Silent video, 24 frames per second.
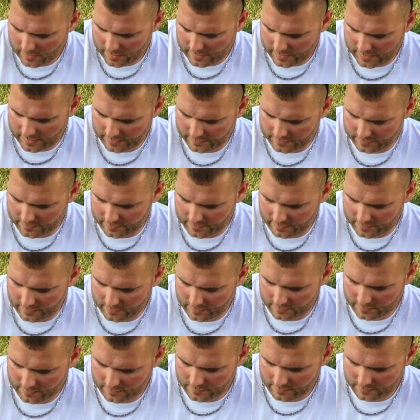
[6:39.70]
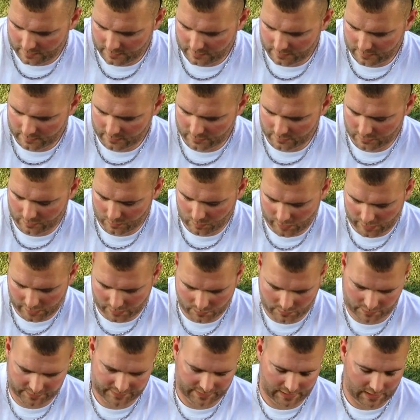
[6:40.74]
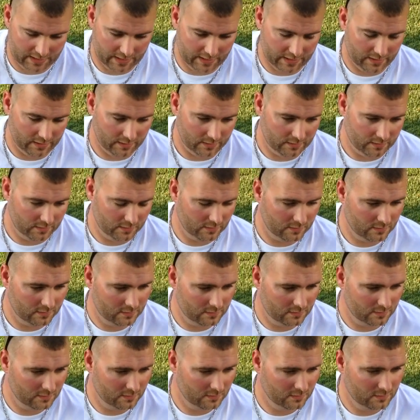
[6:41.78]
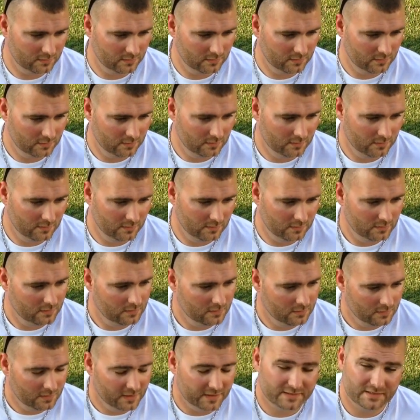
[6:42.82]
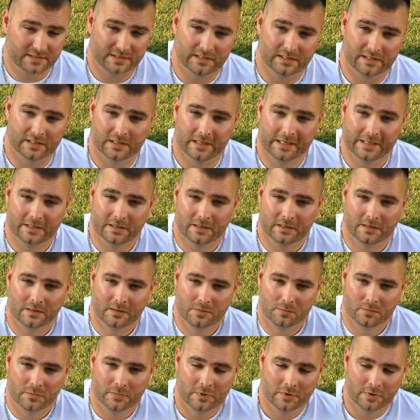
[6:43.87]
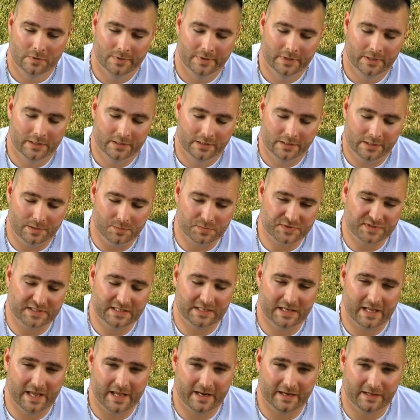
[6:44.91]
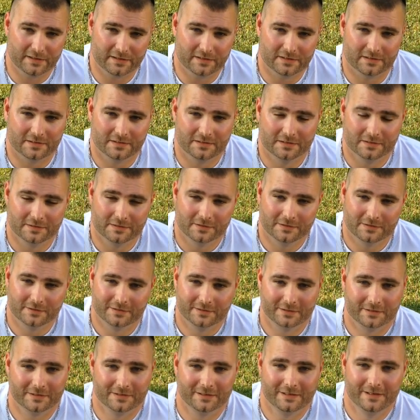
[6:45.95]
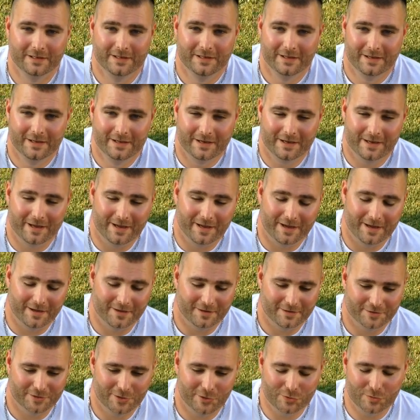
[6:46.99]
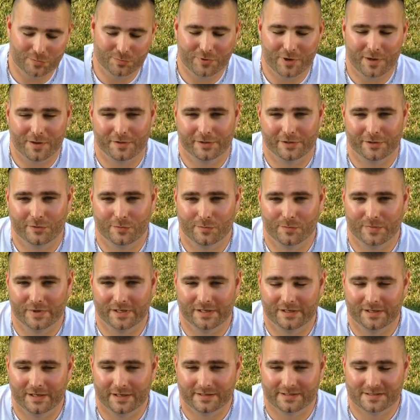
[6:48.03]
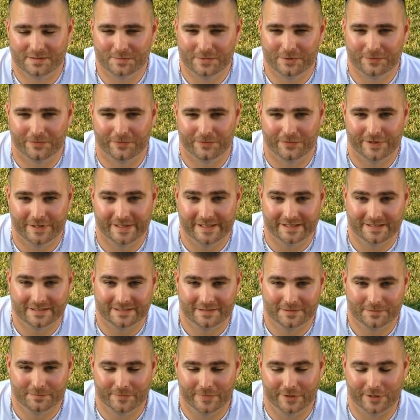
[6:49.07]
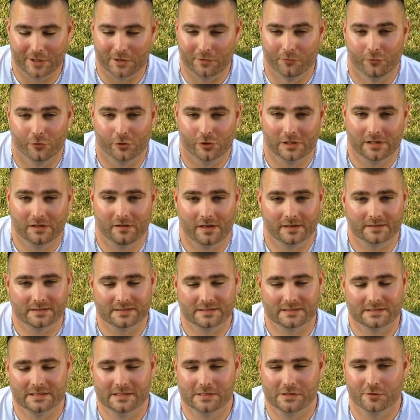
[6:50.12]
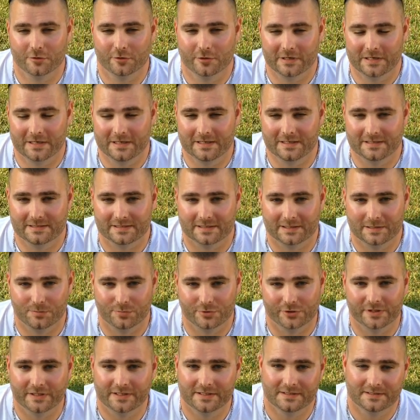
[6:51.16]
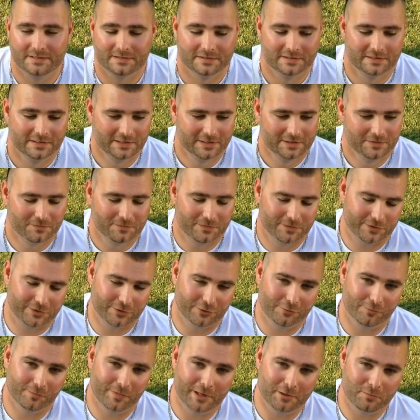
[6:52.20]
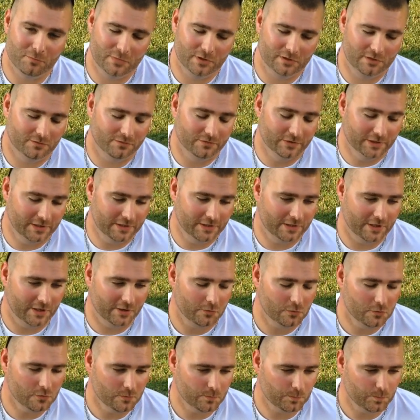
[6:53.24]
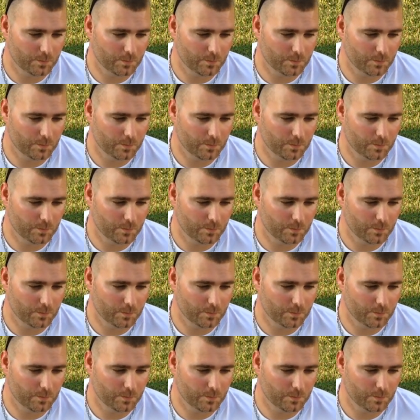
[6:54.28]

And uh, who am I going to tag? Let's see hemp seed attic. Uh, I know you're probably going to be cussing me for this, but I'd really like to see your EDC, please. If you could make me a video.